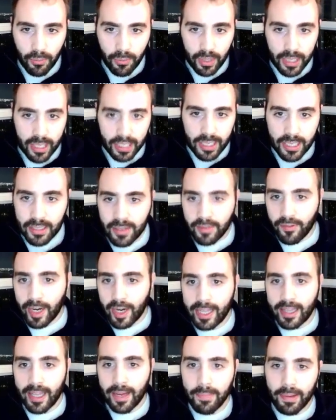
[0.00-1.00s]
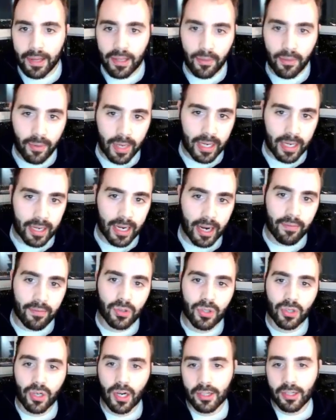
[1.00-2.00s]
we need to divide that by the weighted
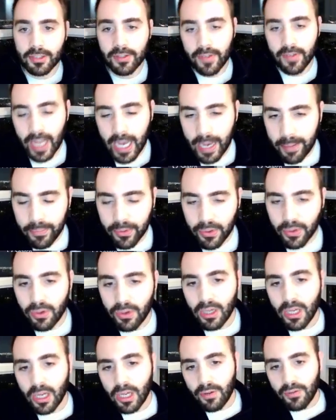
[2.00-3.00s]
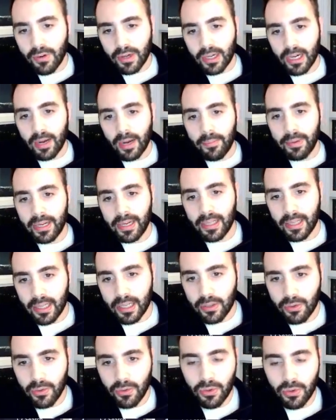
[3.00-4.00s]
average cost of capital. For a company
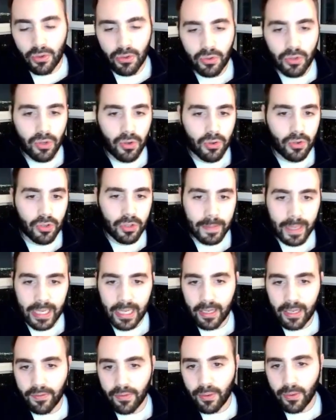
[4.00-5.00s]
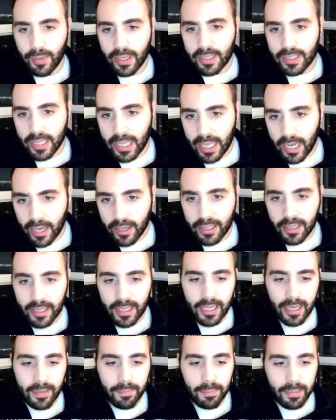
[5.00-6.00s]
like Google, there's many different ways to
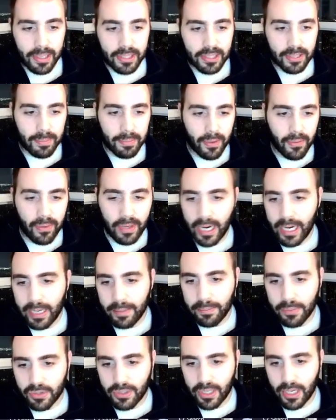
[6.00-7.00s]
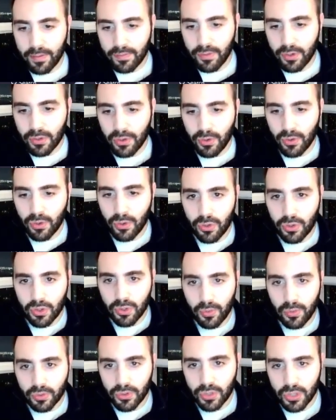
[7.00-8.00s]
calculate it, but it's about 9% for Google.
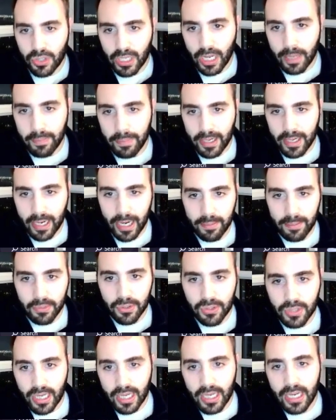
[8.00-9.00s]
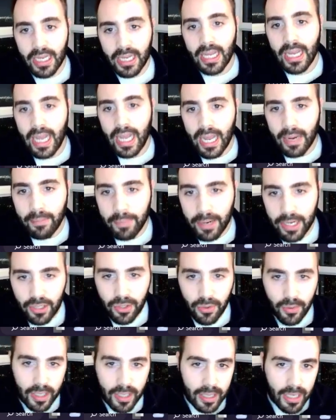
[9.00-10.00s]
So we'll just type in 9%. And by
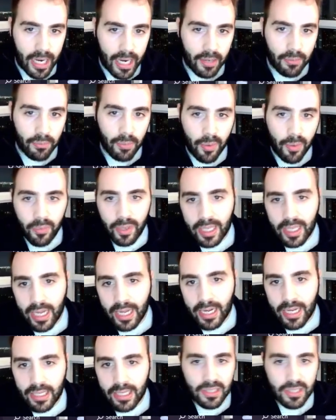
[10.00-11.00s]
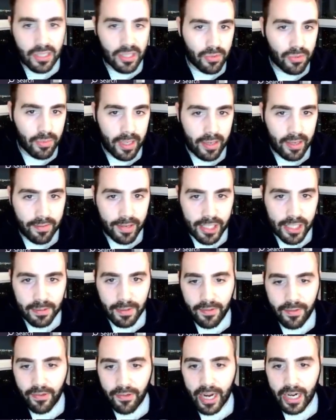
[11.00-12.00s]
doing that, what we get is this
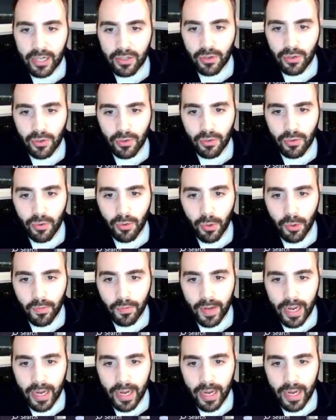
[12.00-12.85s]
reinvestment factor or growth